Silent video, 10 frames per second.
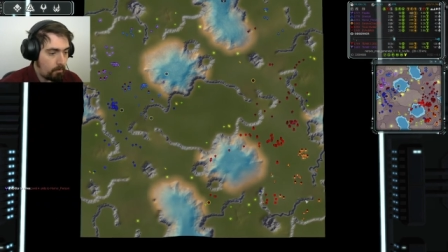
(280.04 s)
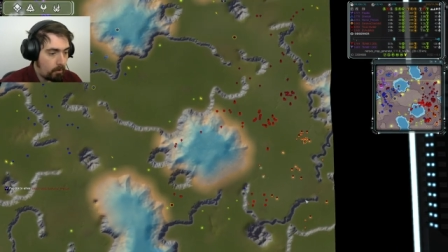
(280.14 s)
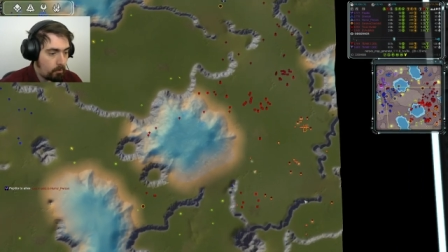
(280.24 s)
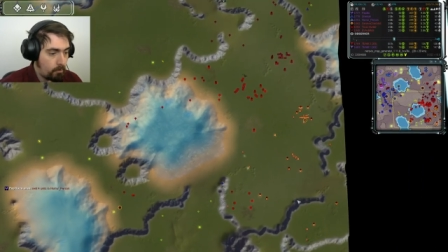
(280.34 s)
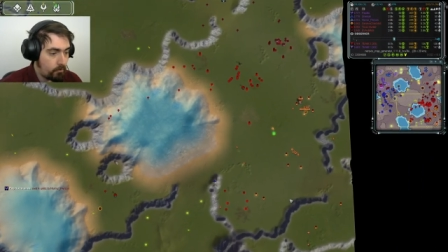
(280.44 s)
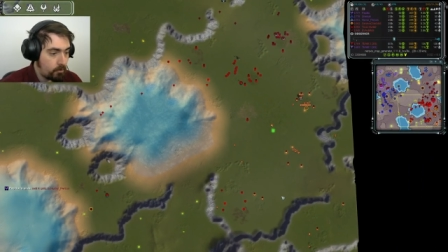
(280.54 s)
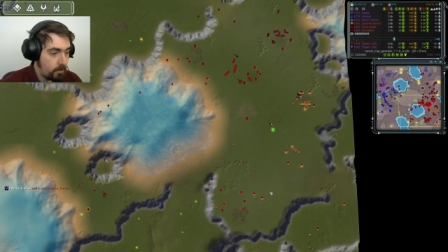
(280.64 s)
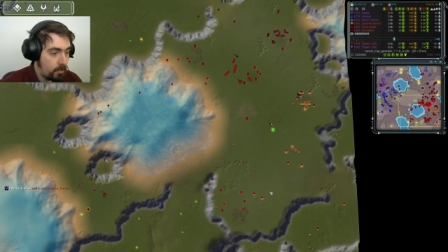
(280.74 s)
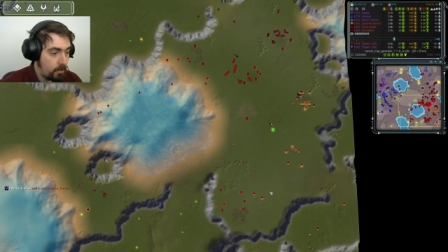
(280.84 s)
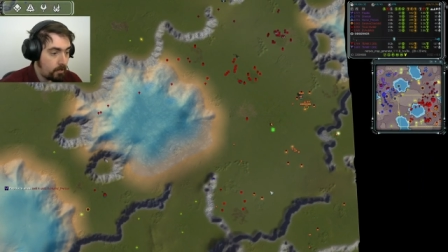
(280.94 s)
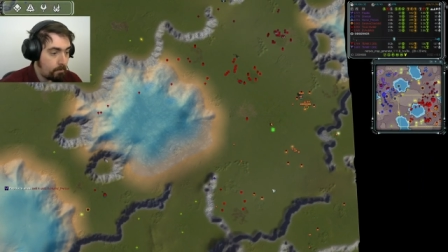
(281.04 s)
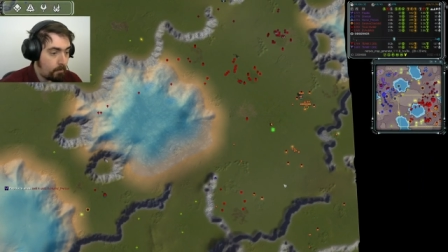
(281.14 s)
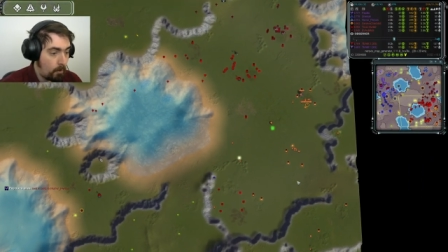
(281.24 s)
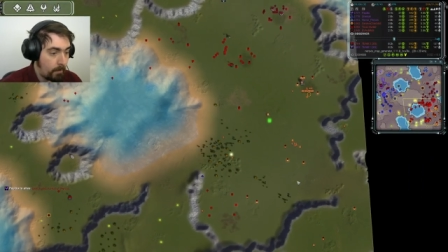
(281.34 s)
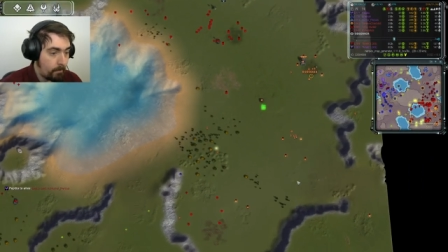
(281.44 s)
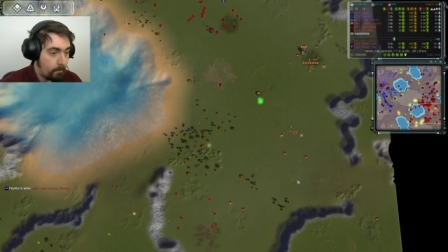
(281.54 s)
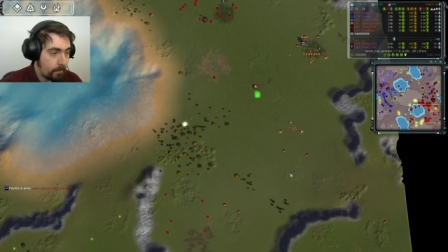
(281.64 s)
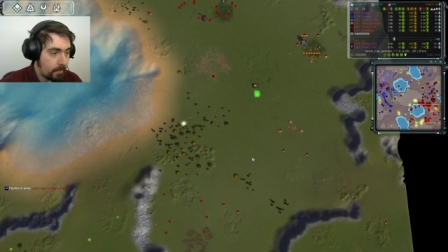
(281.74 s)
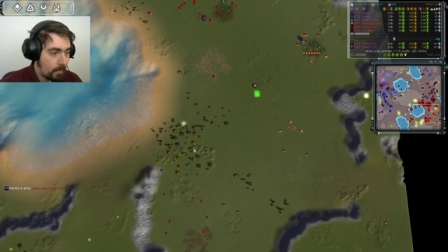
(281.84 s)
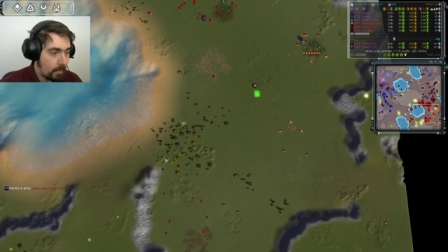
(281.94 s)
And we've got an early bomber
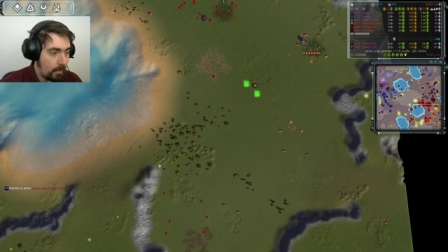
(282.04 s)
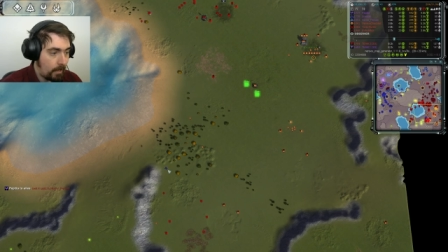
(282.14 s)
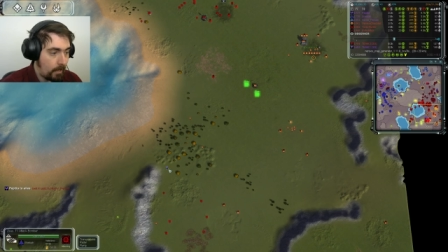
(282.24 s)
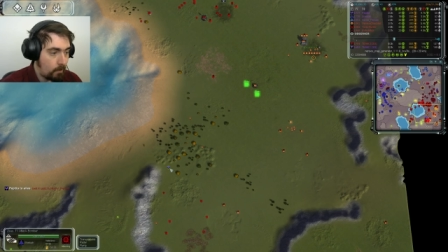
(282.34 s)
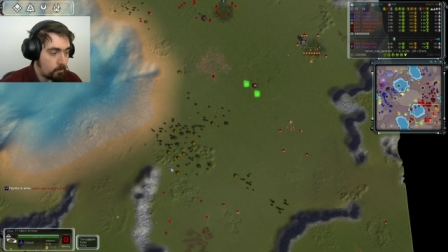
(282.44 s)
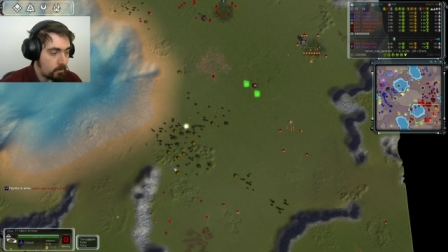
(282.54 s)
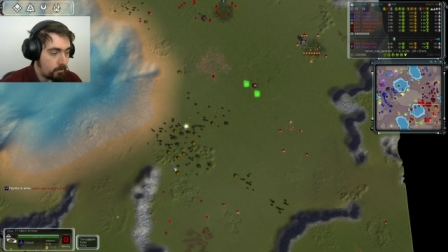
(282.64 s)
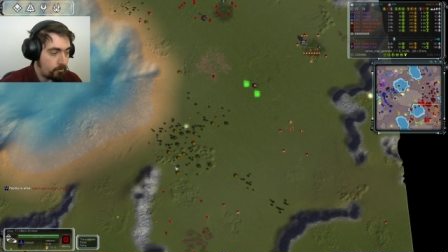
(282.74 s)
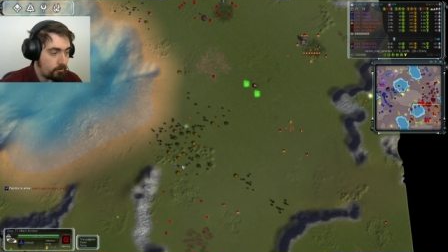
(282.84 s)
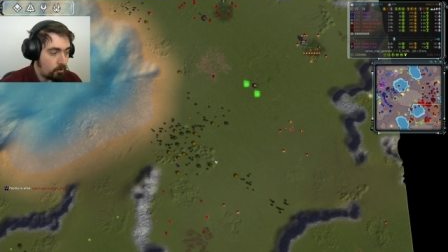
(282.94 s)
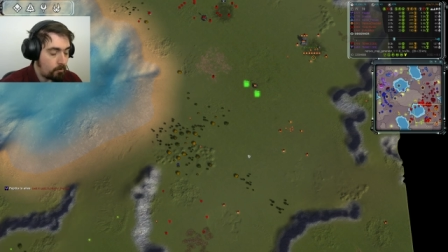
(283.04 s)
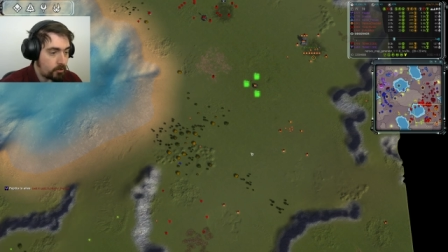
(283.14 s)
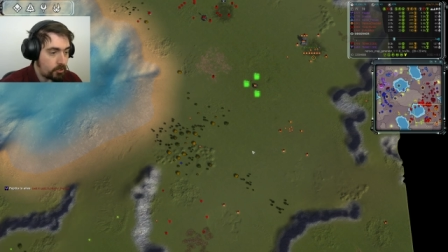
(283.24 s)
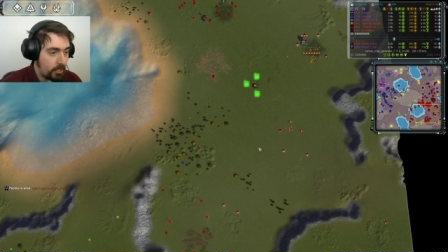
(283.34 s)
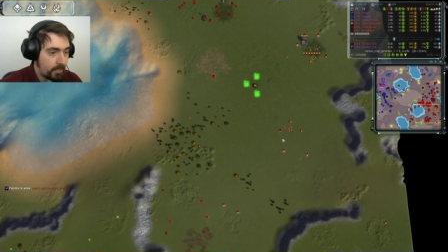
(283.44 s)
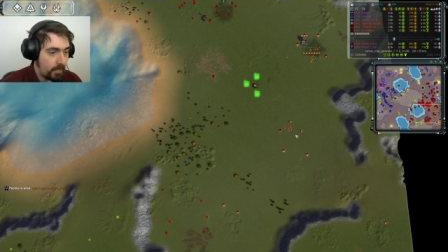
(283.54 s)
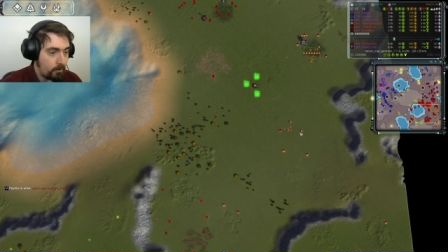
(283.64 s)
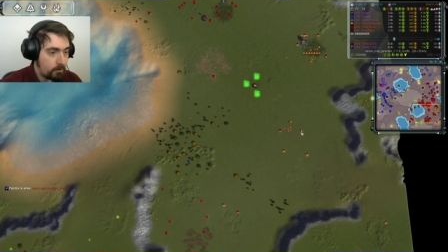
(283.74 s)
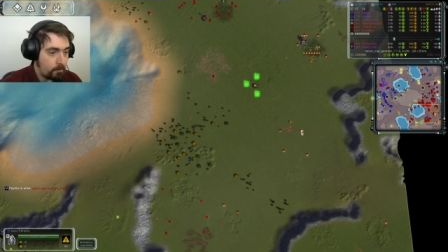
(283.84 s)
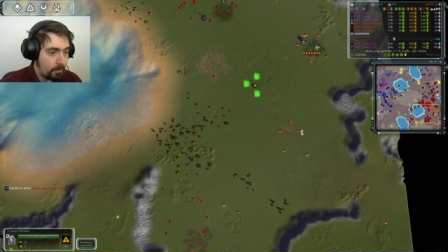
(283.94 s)
out from Sheikah,
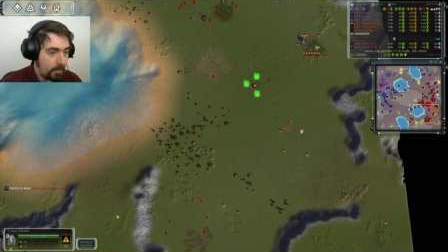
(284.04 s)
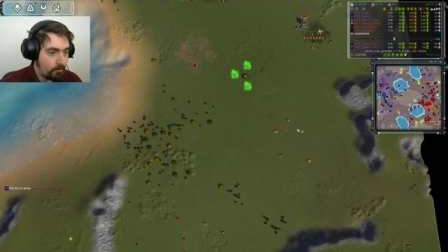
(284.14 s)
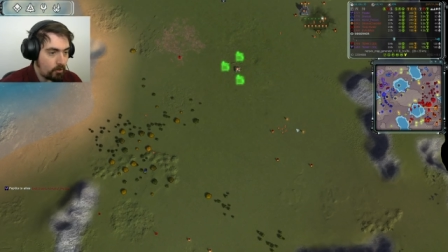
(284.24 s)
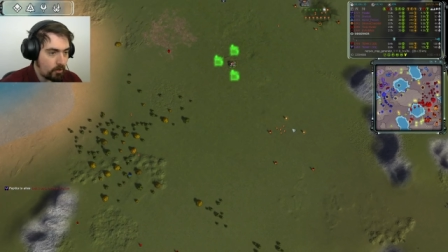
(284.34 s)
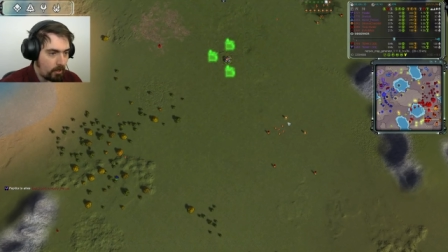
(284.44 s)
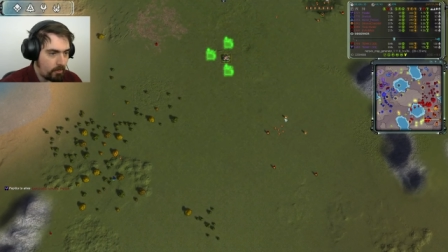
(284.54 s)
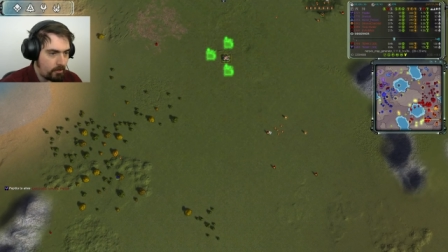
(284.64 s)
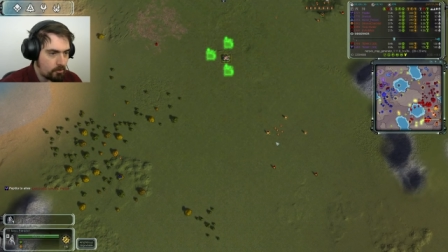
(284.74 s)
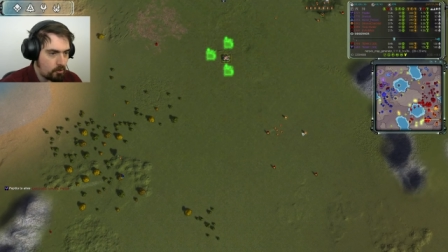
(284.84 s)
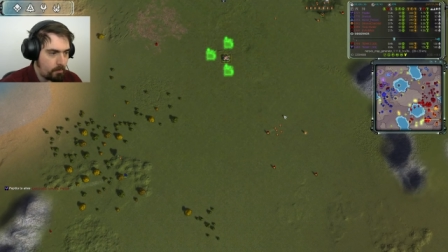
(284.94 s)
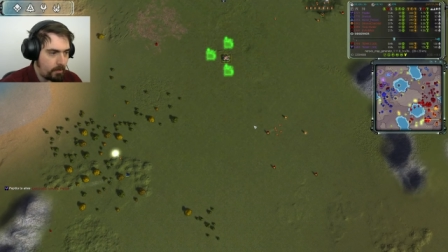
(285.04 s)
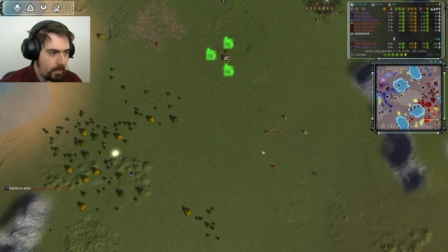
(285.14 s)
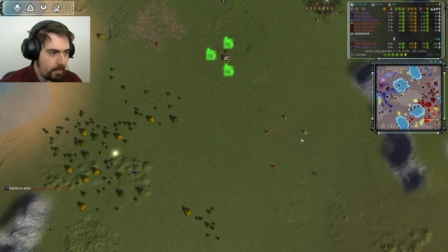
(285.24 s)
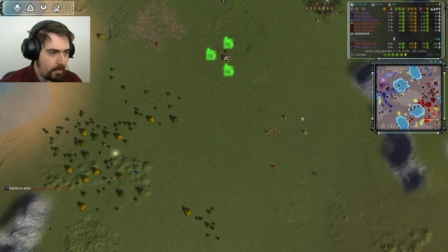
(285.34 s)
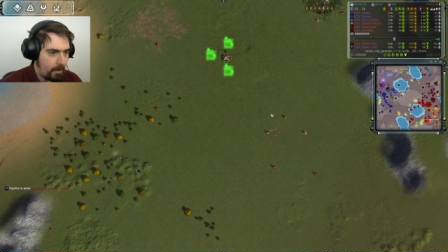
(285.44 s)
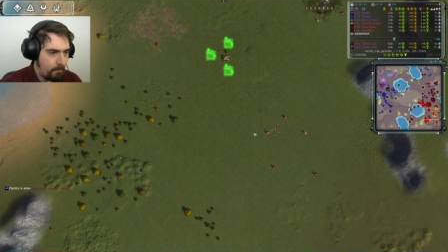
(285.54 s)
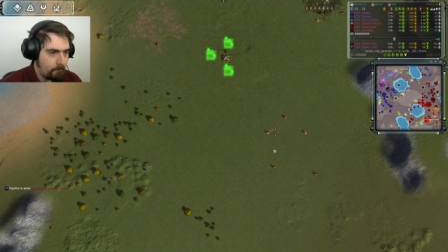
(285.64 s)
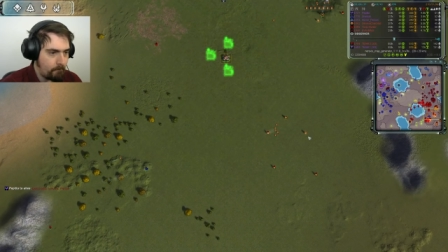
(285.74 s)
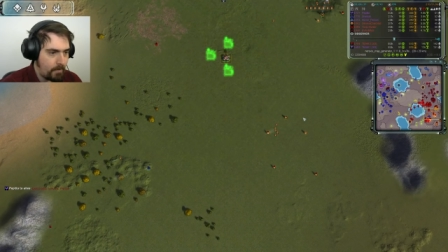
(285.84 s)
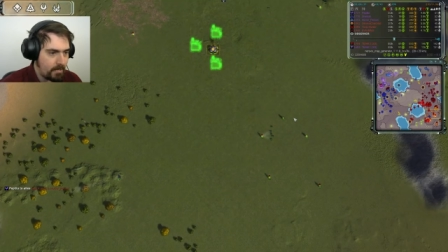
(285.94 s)
which you better have a look at. This could be an
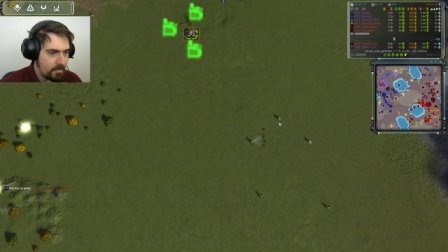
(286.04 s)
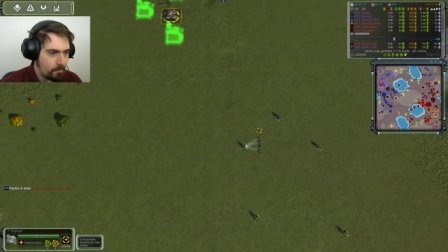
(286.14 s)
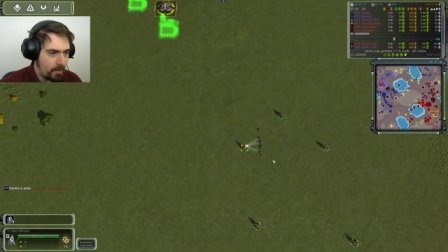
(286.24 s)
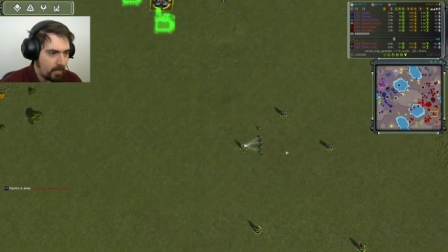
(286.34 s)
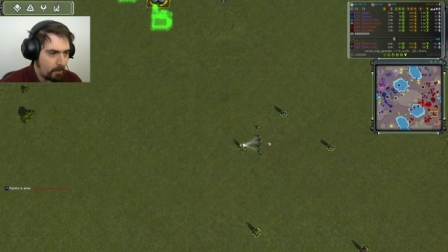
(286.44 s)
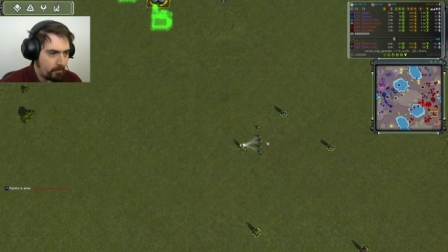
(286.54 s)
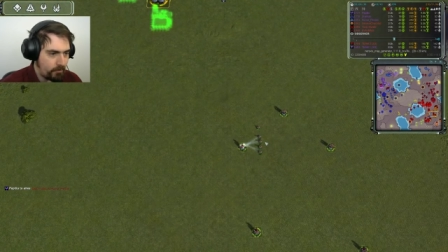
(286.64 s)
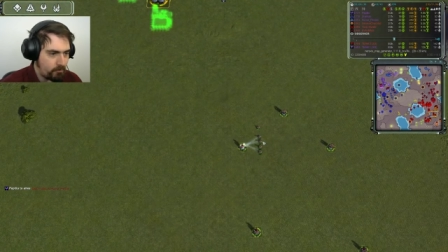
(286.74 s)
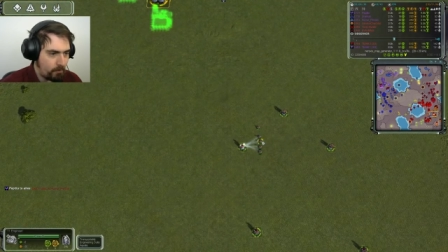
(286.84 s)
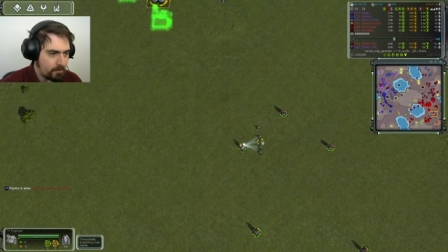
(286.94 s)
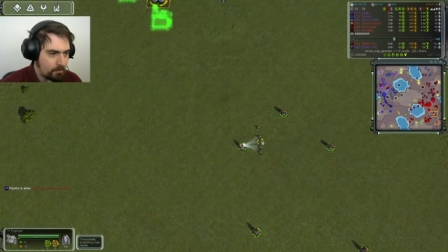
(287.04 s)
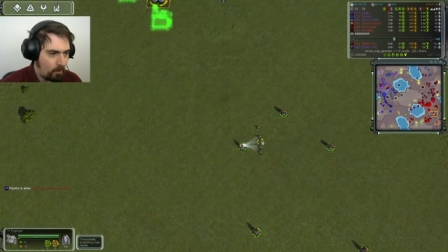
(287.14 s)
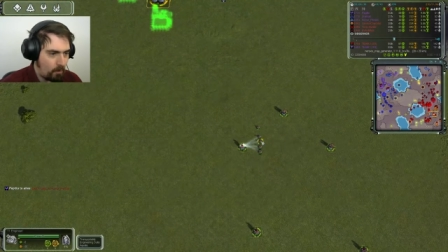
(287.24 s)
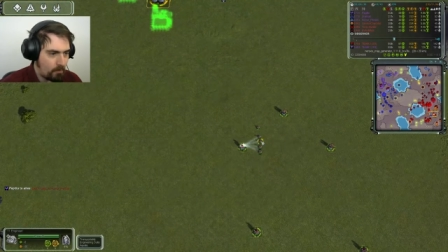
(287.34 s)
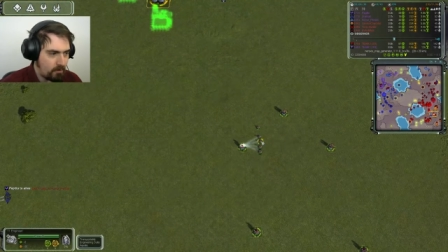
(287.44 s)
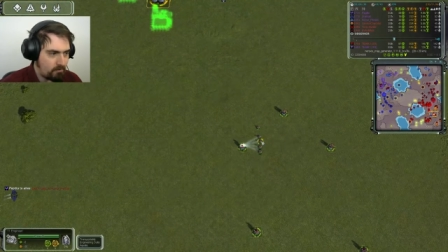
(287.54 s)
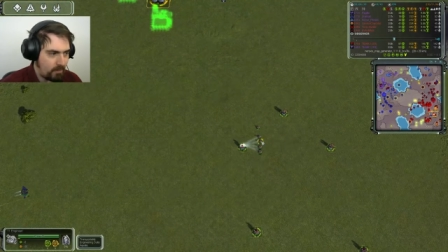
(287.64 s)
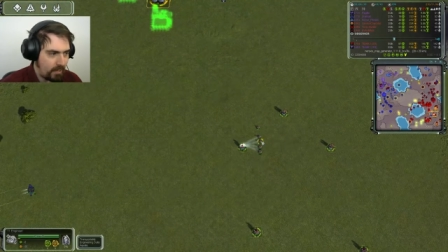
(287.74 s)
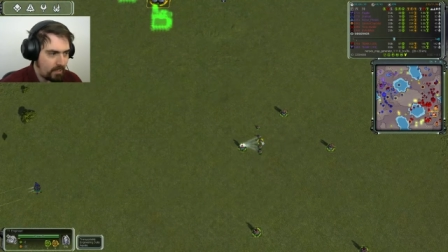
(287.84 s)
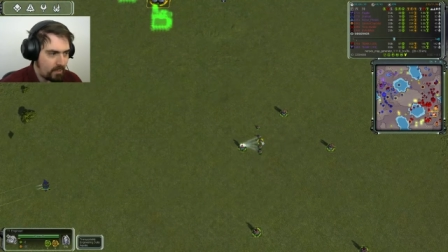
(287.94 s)
immense pickup if it drops a bomb
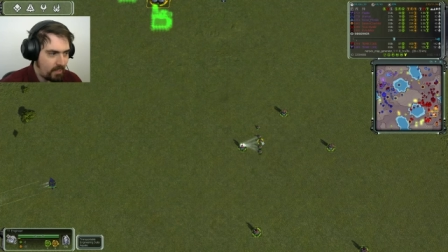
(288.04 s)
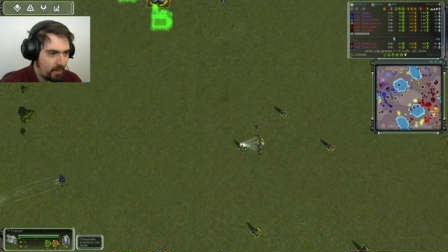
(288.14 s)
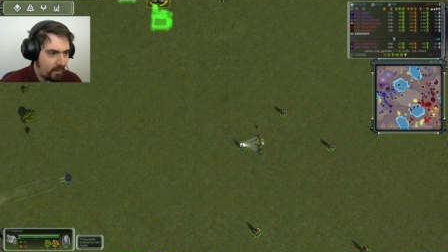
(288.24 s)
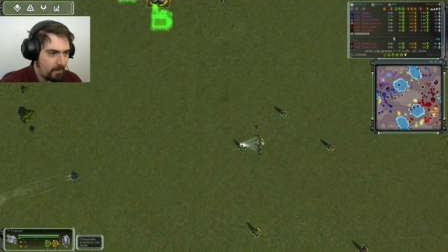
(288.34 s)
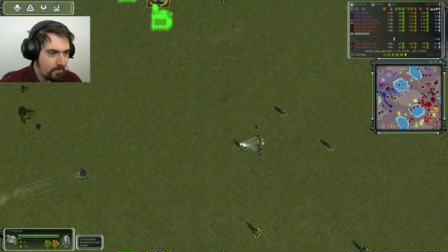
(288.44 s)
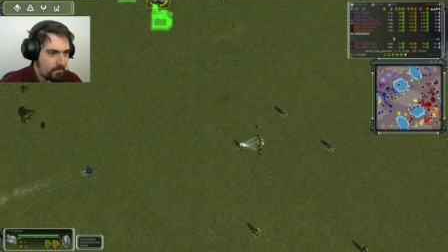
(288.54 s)
right there.